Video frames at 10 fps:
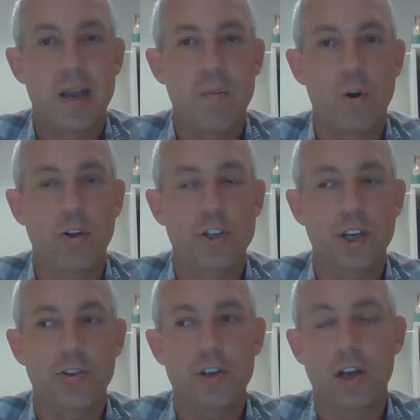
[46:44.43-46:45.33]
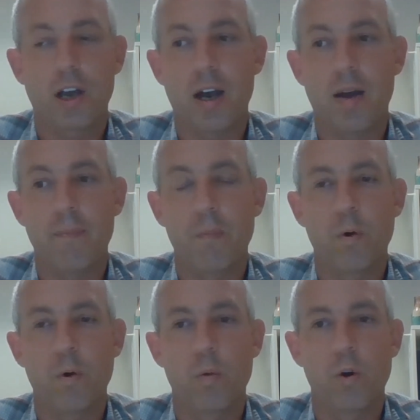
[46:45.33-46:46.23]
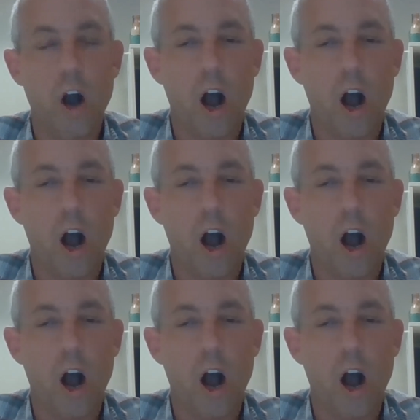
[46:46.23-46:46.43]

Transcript: and we'll just we'll